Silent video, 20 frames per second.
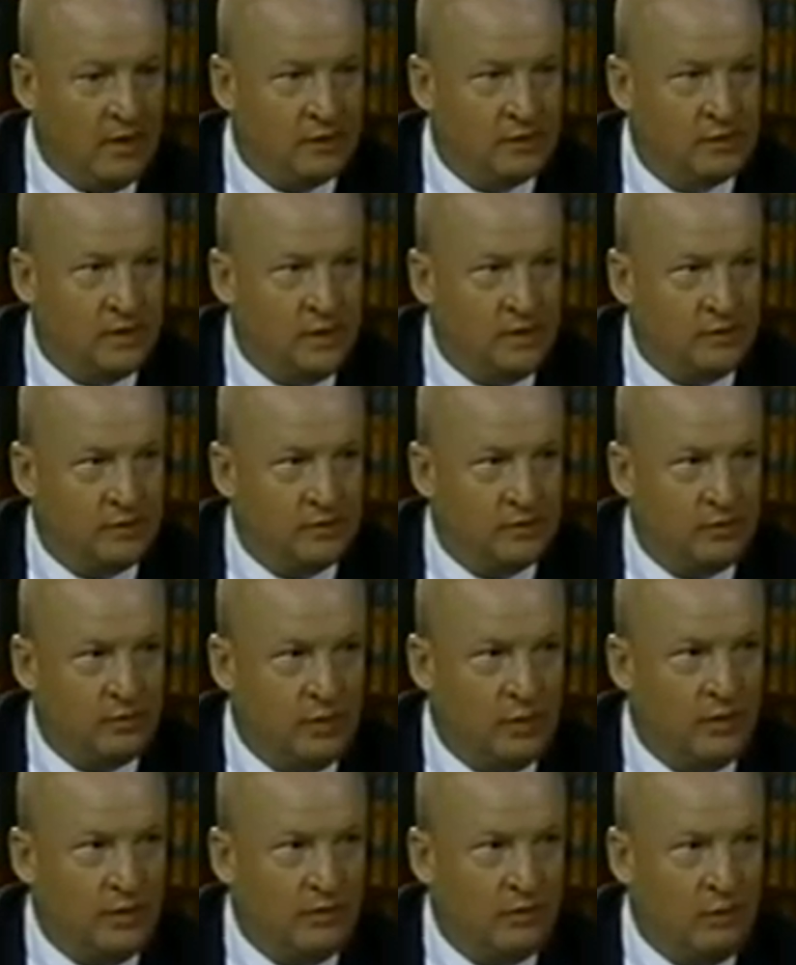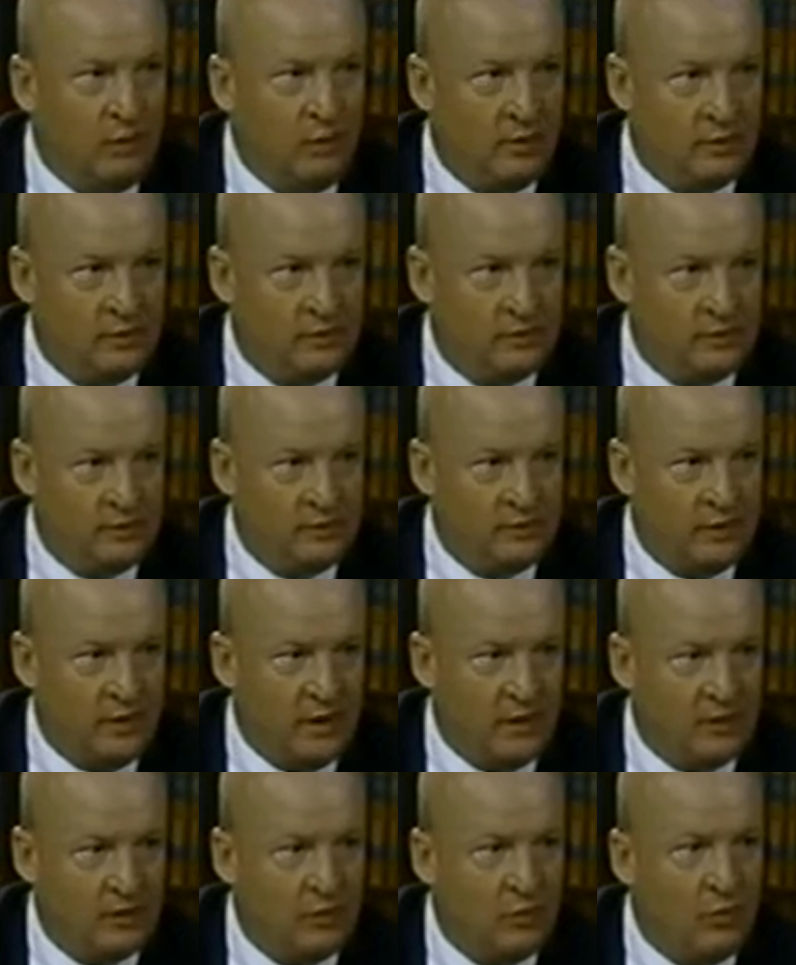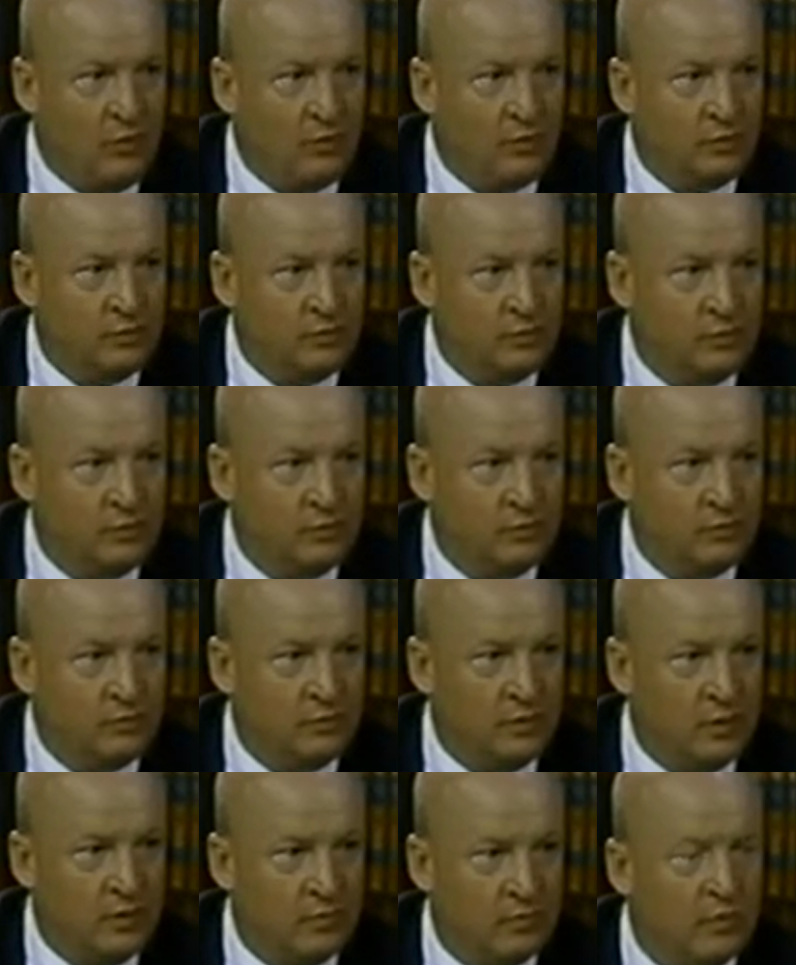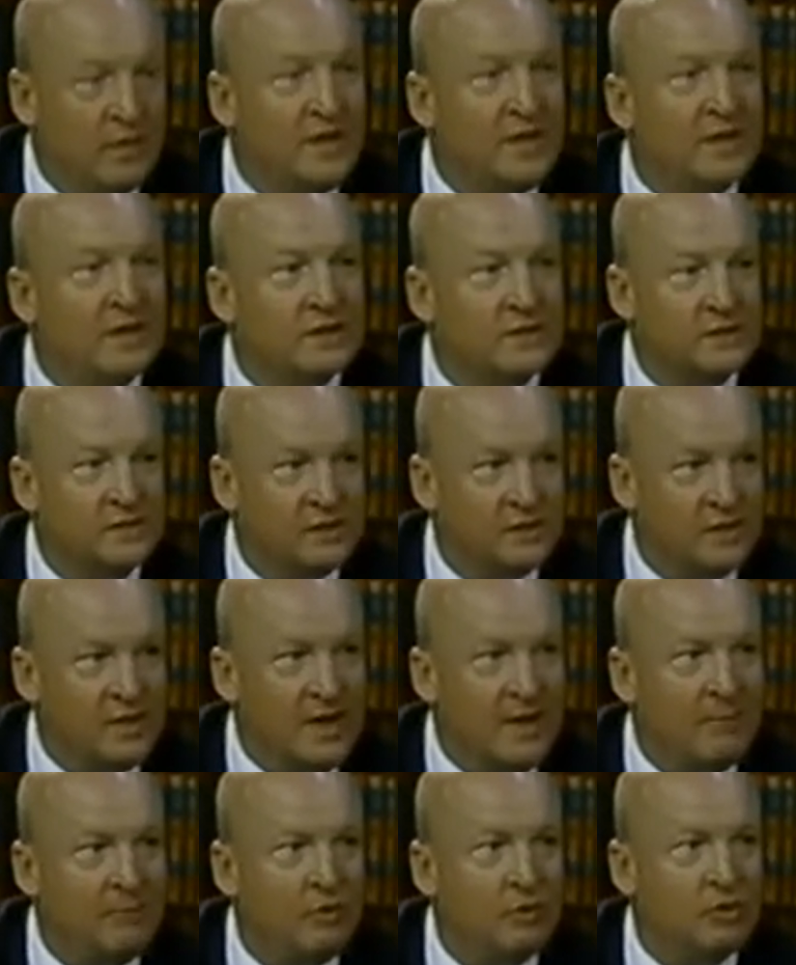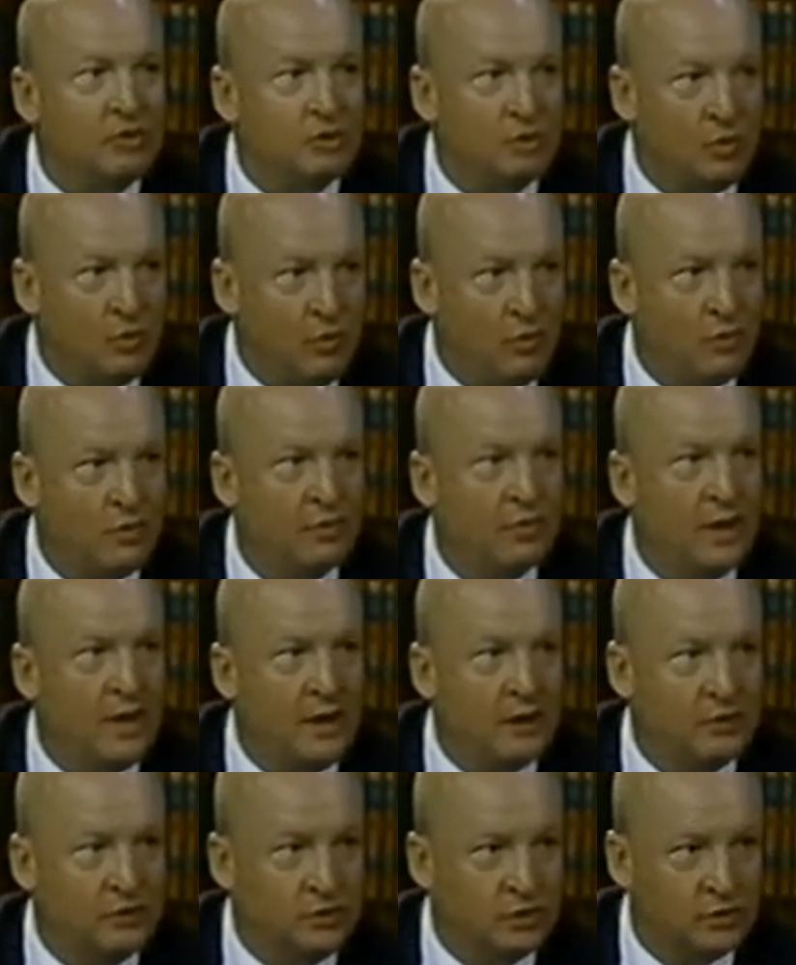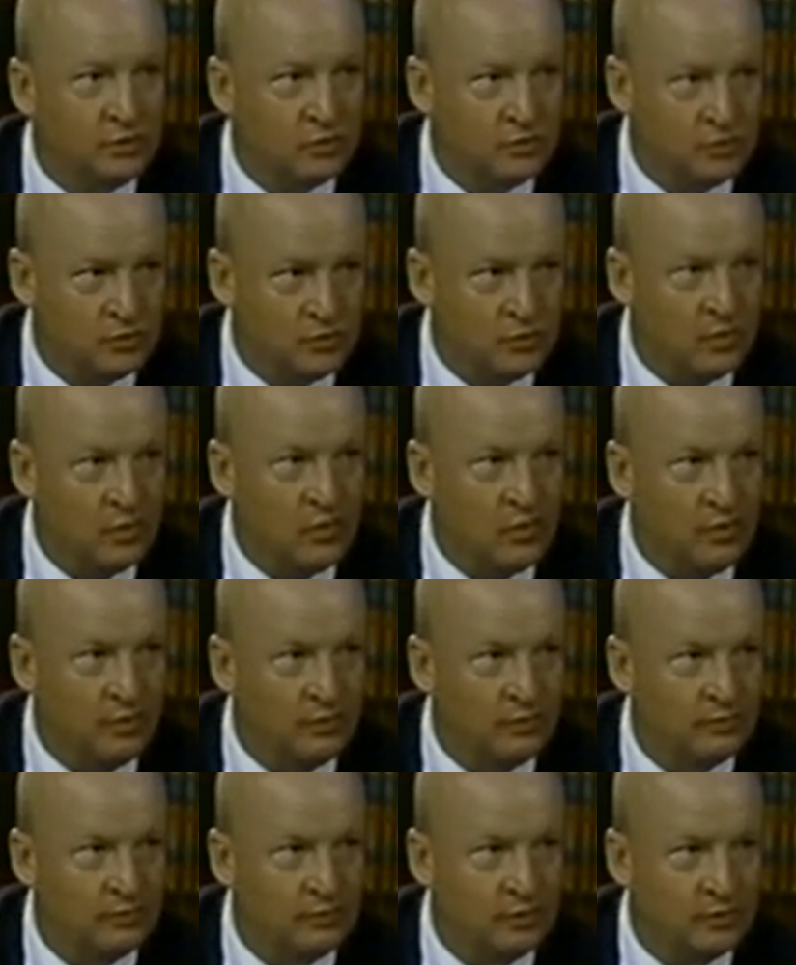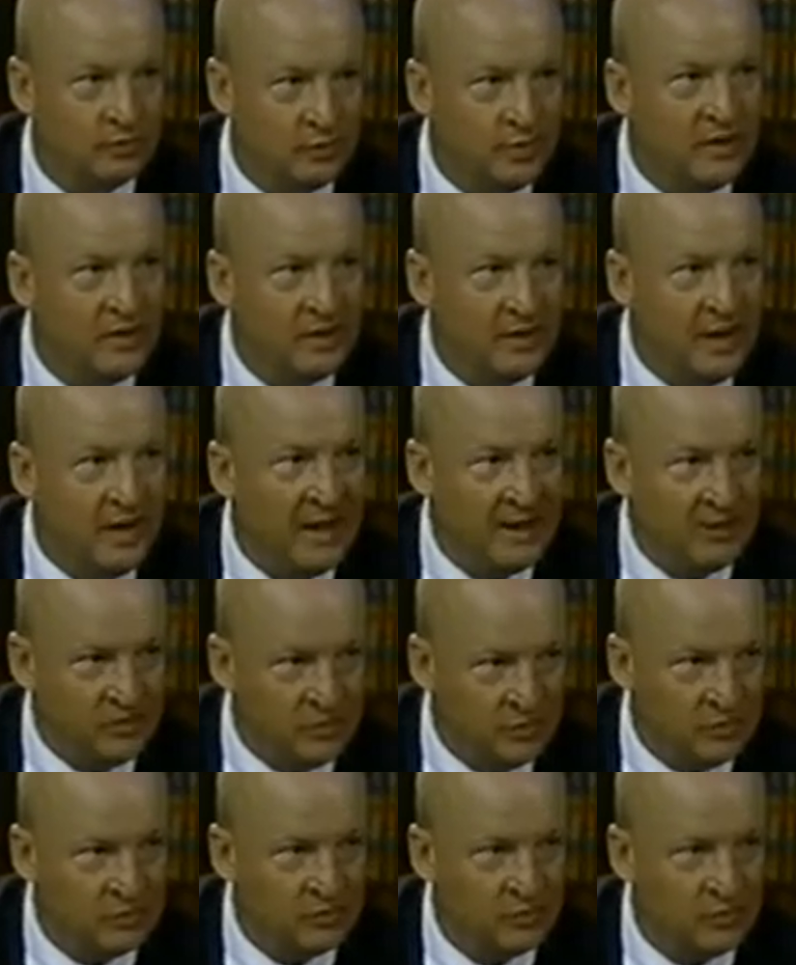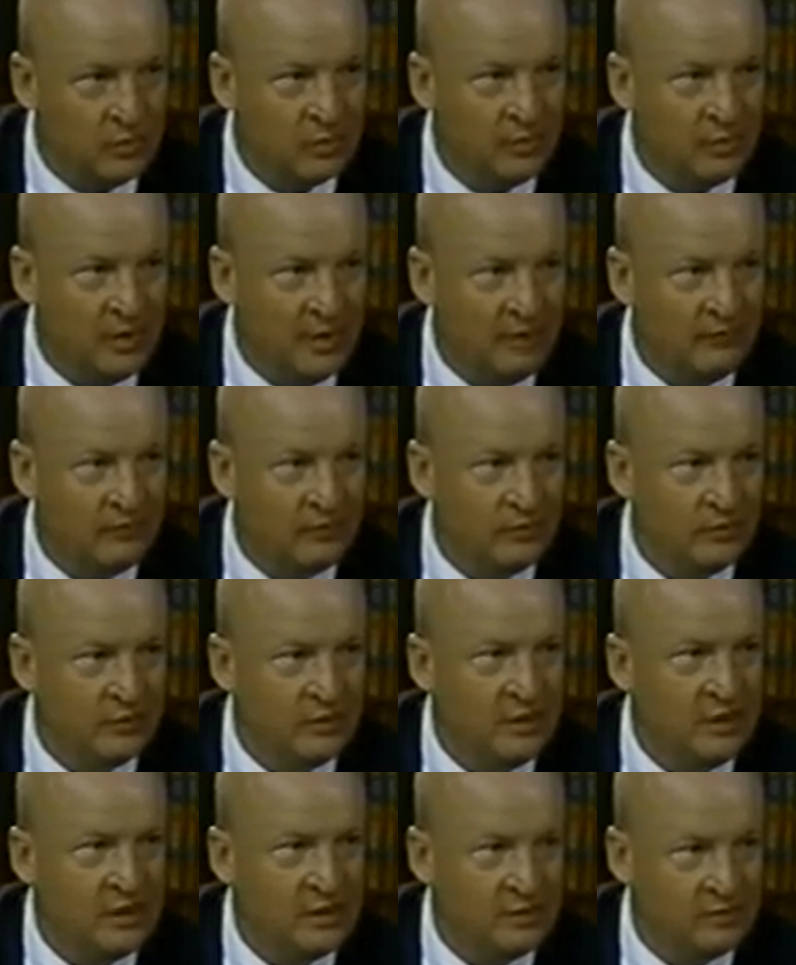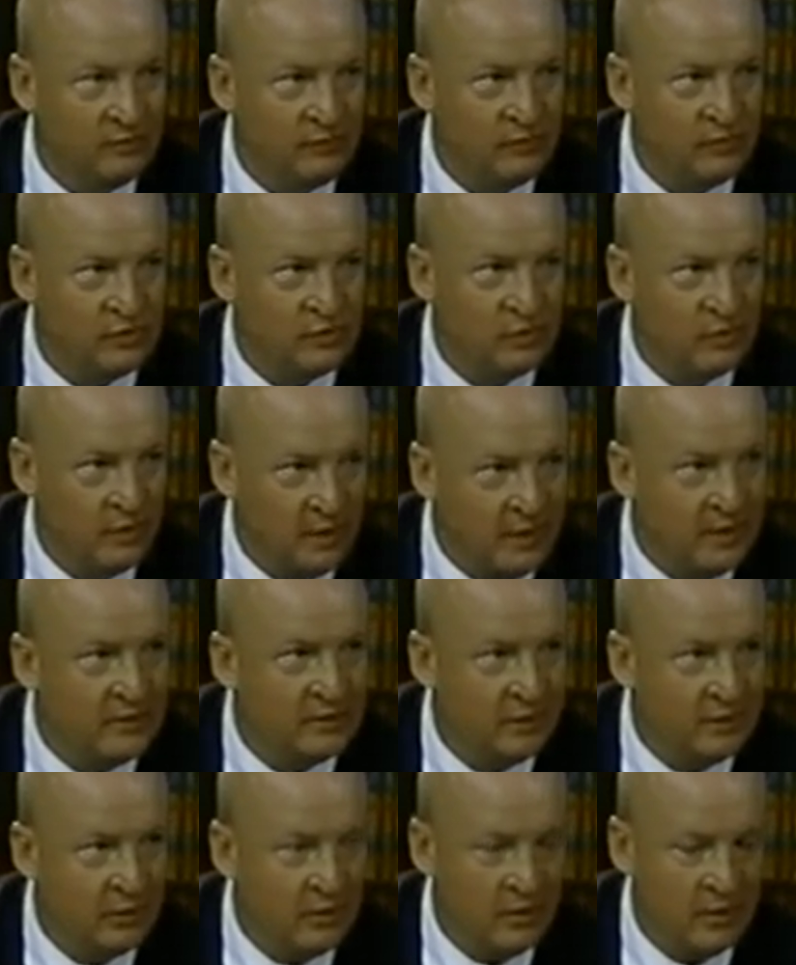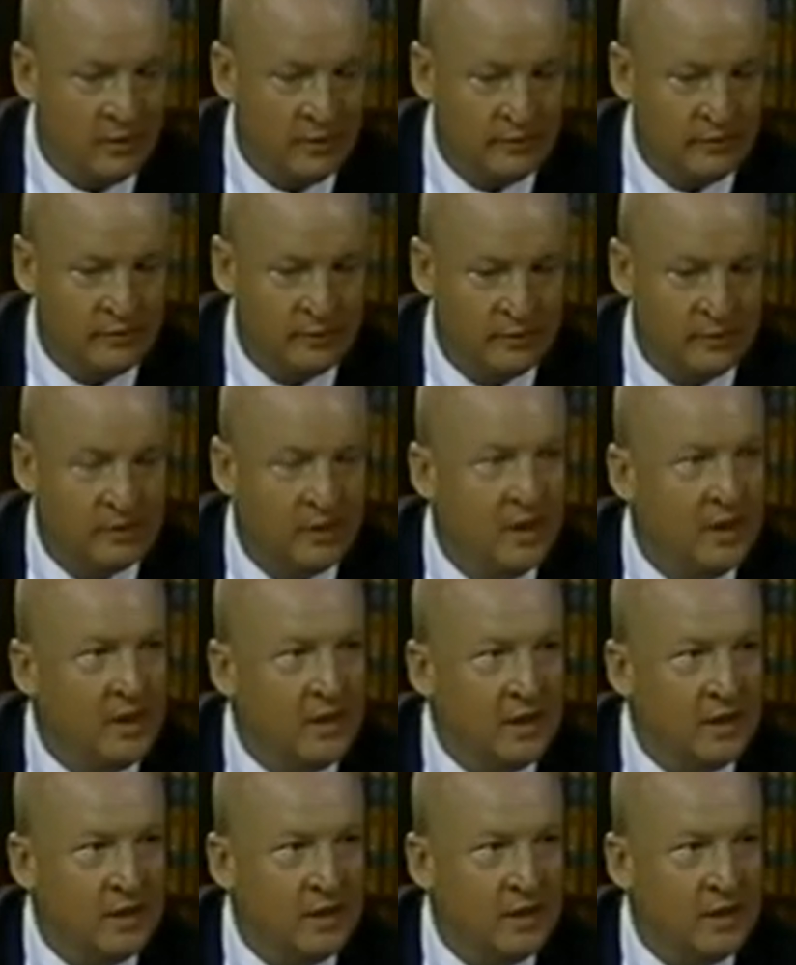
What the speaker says: And Satan is creating lawlessness, and in order to reestablish order and control, to regain control after he has first created the lawlessness,